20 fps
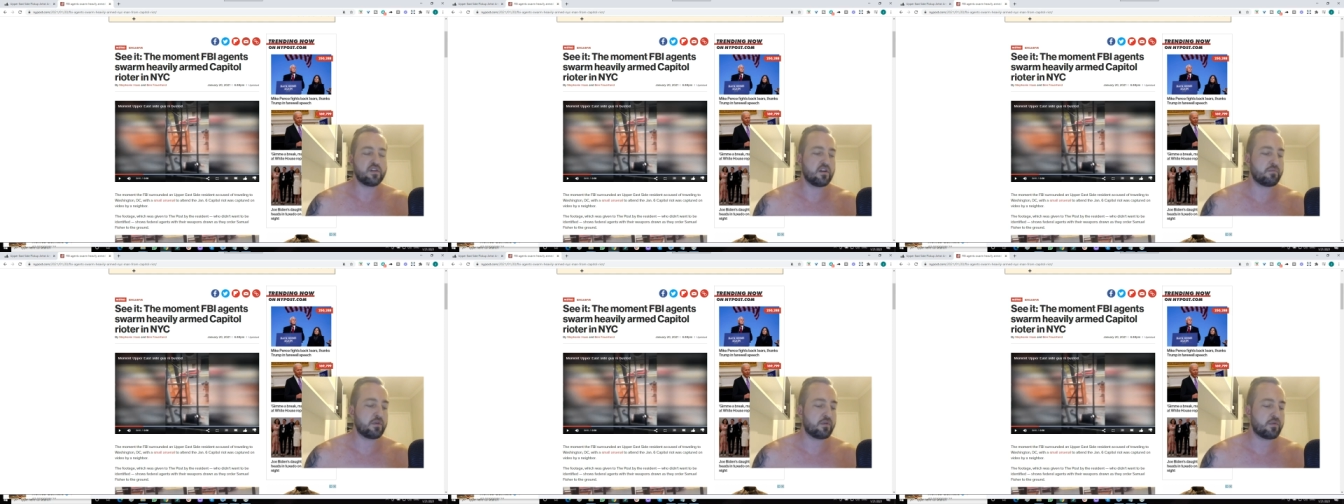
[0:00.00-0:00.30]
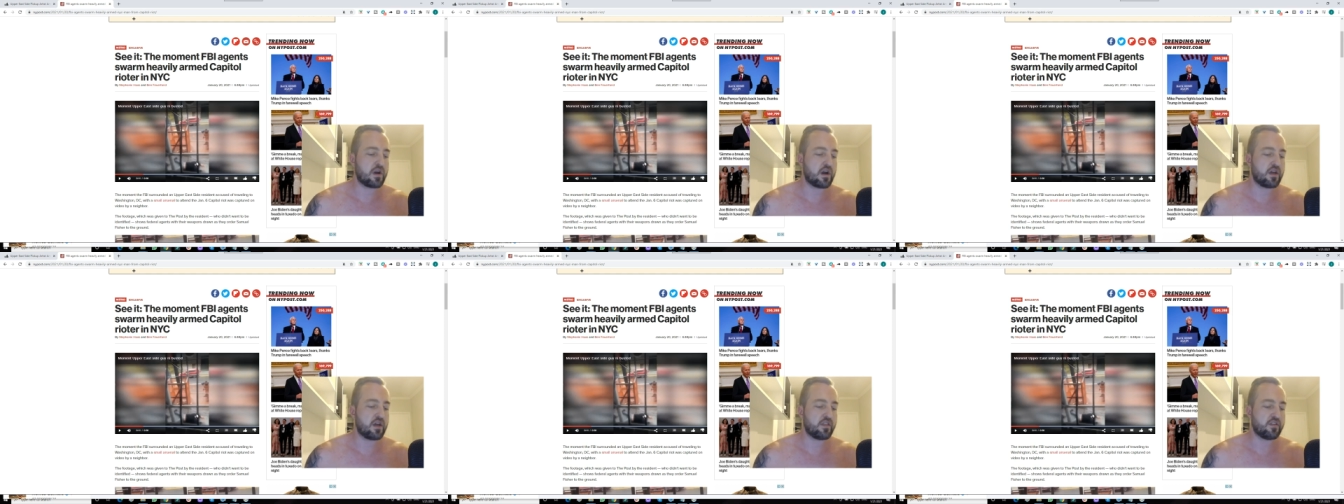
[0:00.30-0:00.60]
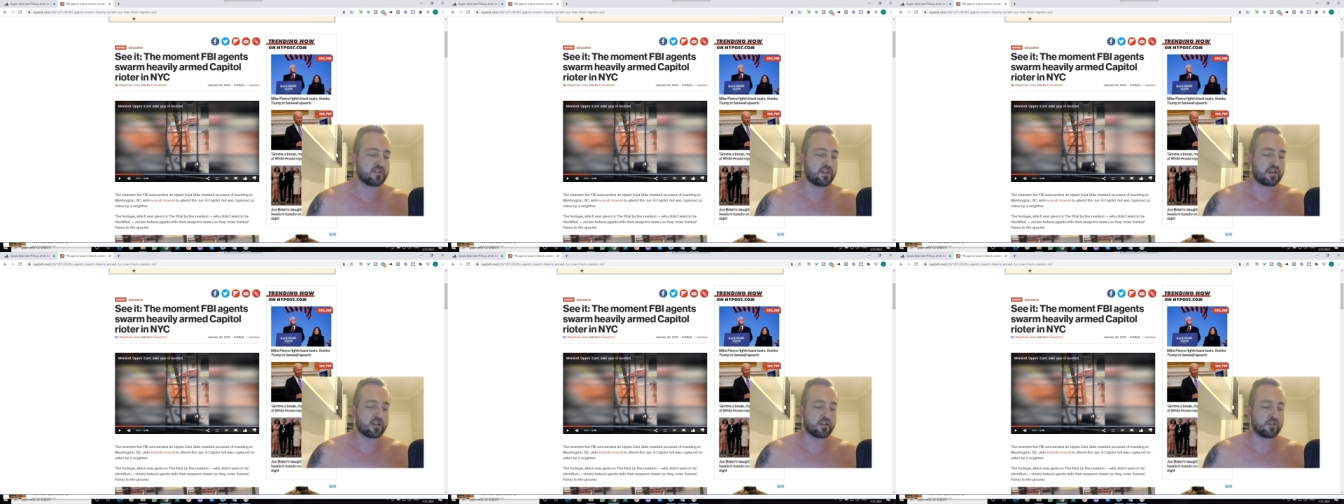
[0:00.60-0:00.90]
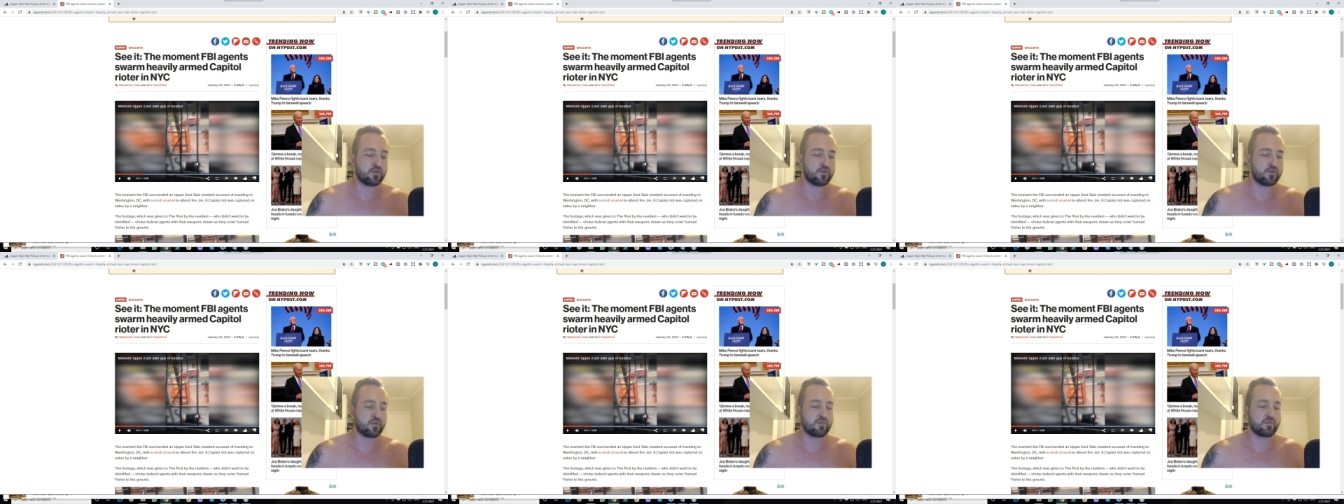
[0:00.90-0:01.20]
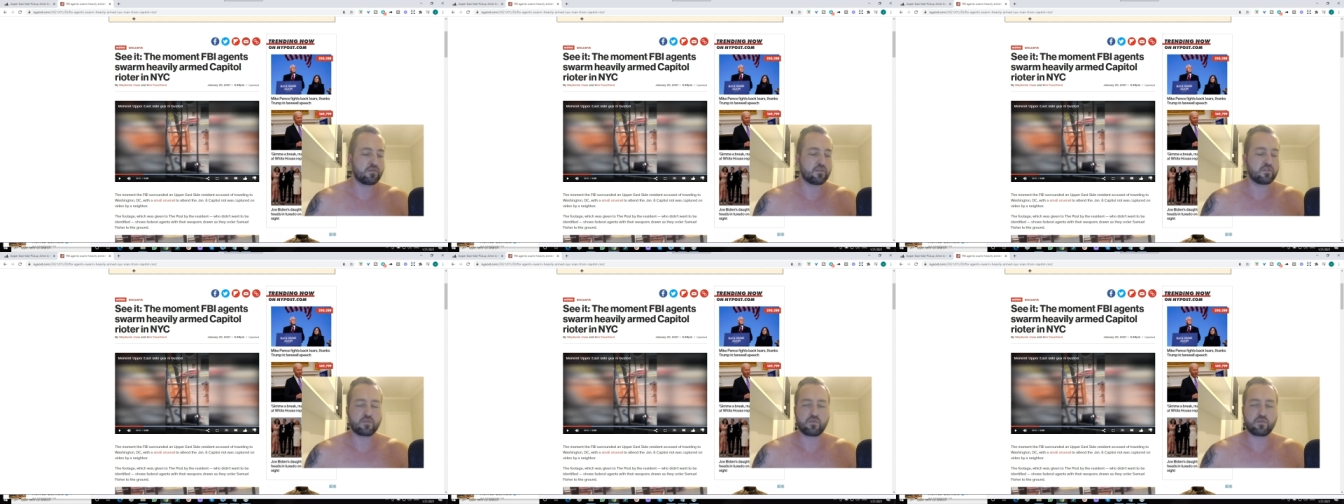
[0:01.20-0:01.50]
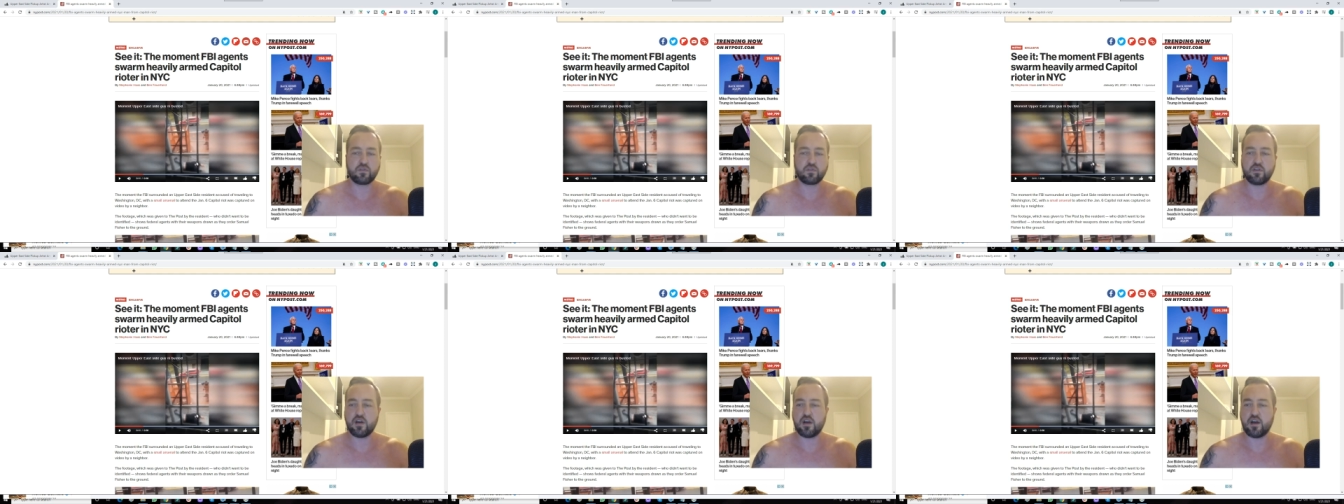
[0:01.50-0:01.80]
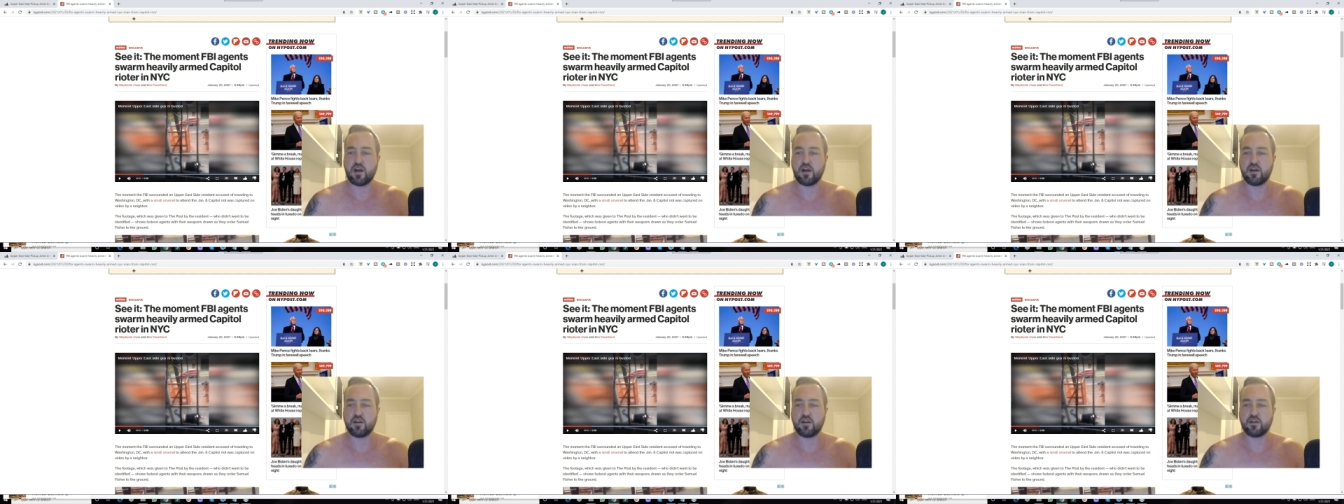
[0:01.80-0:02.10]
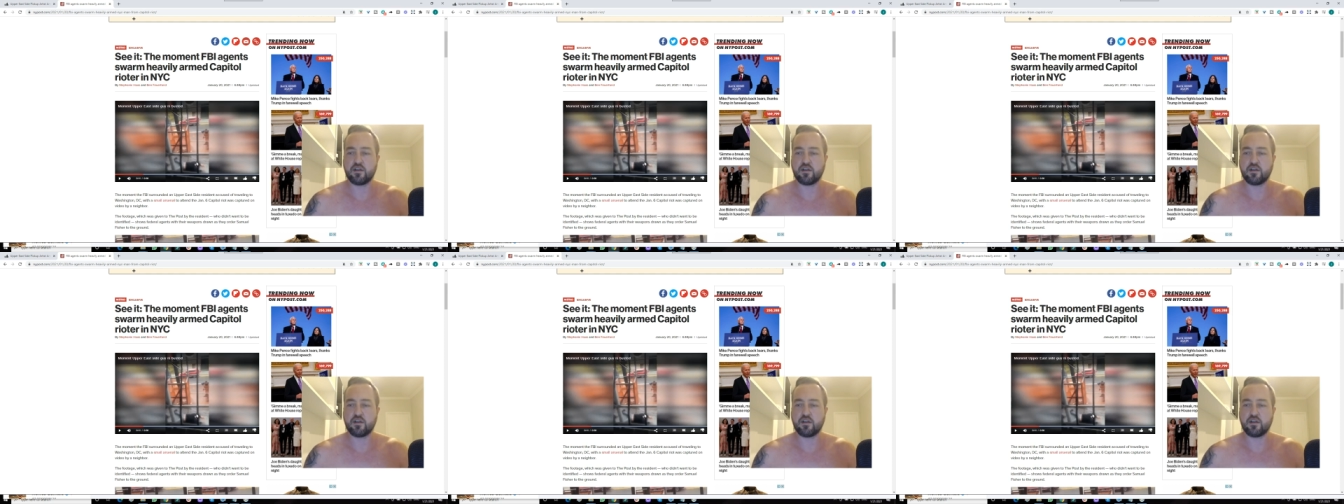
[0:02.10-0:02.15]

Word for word: Meanwhile, there's like Luke, uh,